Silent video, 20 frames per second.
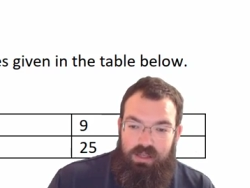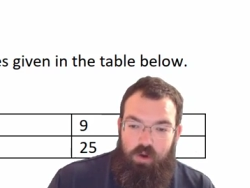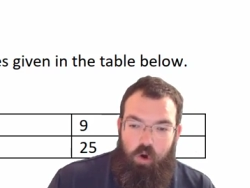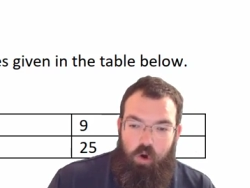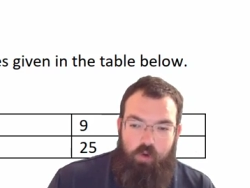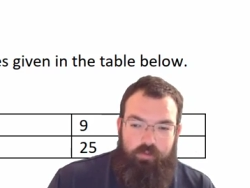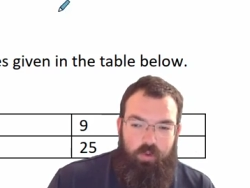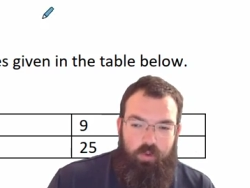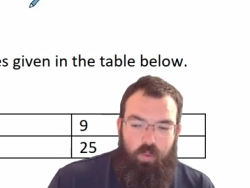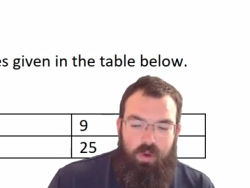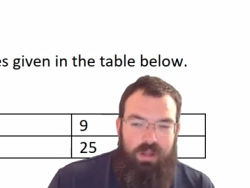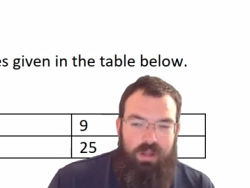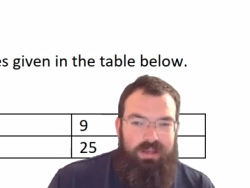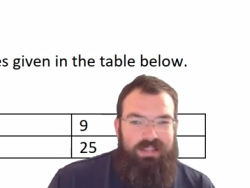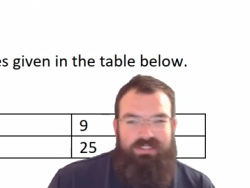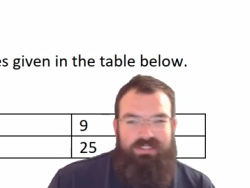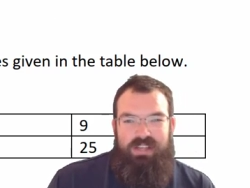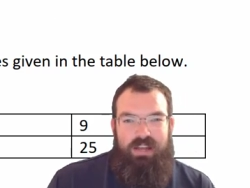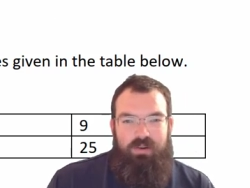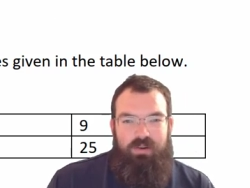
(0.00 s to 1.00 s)
Over 1,
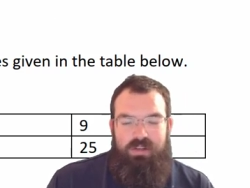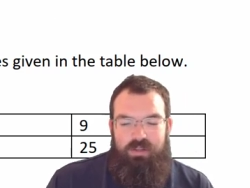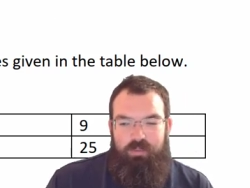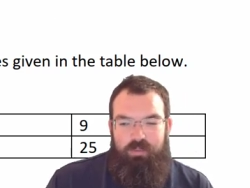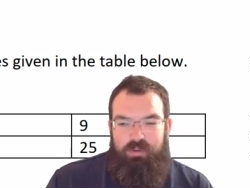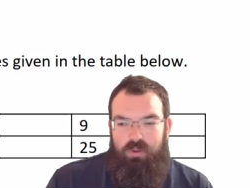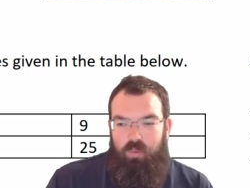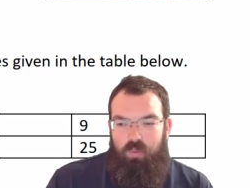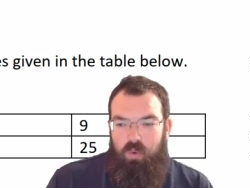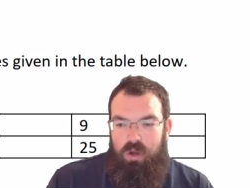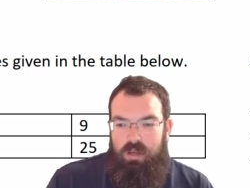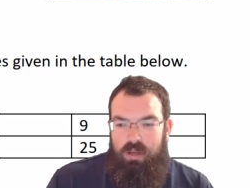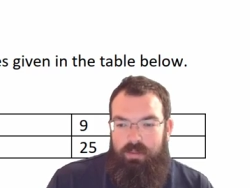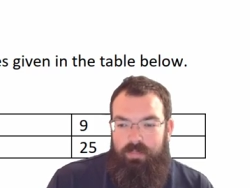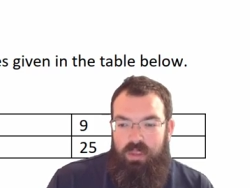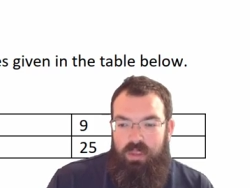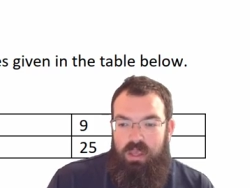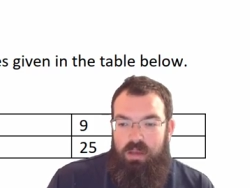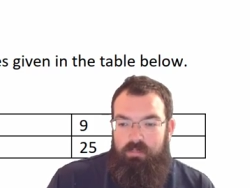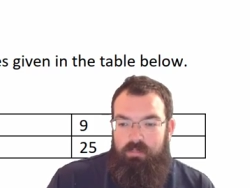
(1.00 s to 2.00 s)
that's I don't need to put the 1.